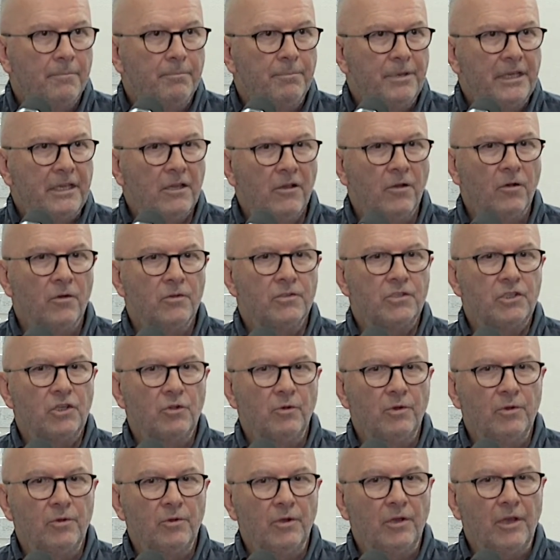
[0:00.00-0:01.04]
because
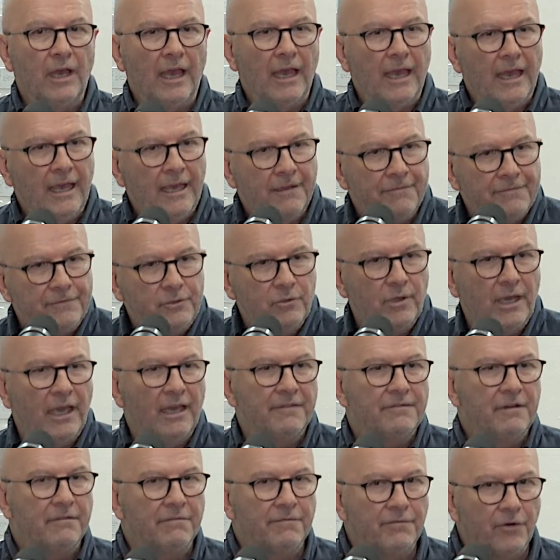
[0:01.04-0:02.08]
you have to
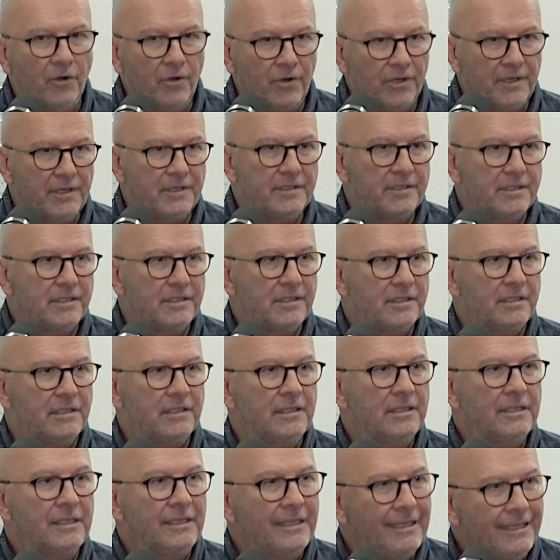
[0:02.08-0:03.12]
have a voice
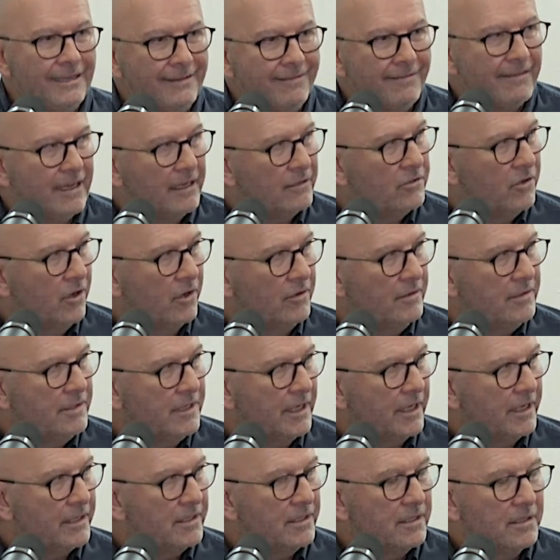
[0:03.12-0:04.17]
in that
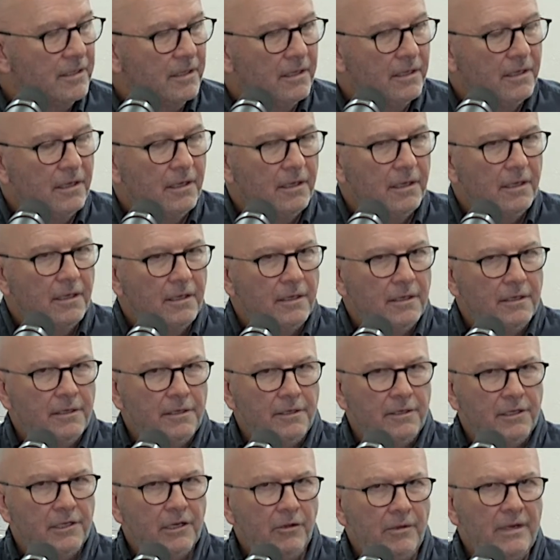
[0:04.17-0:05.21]
context.
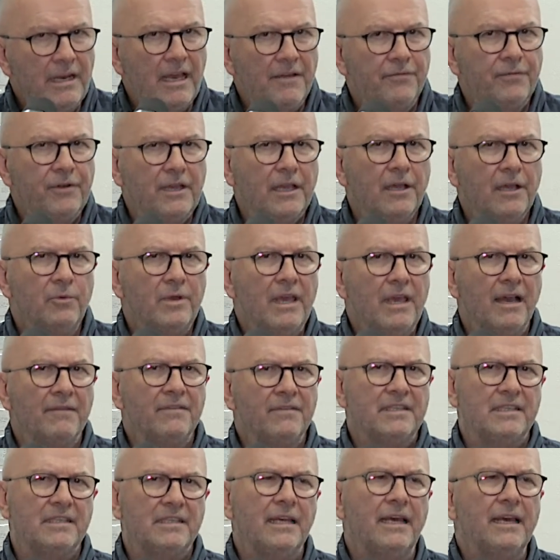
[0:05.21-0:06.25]
You know, in Africa, we have
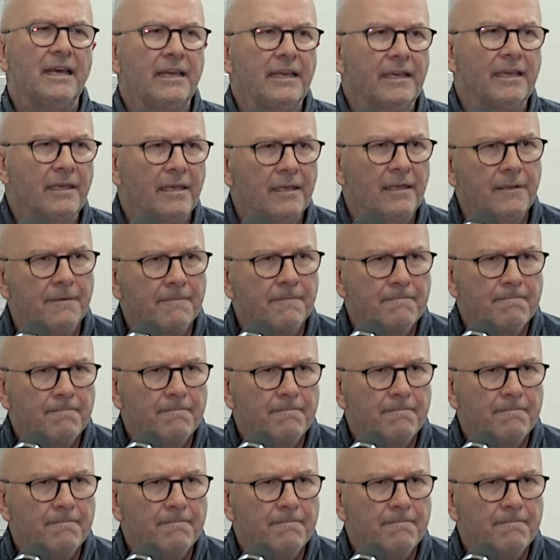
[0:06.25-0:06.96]
a saying,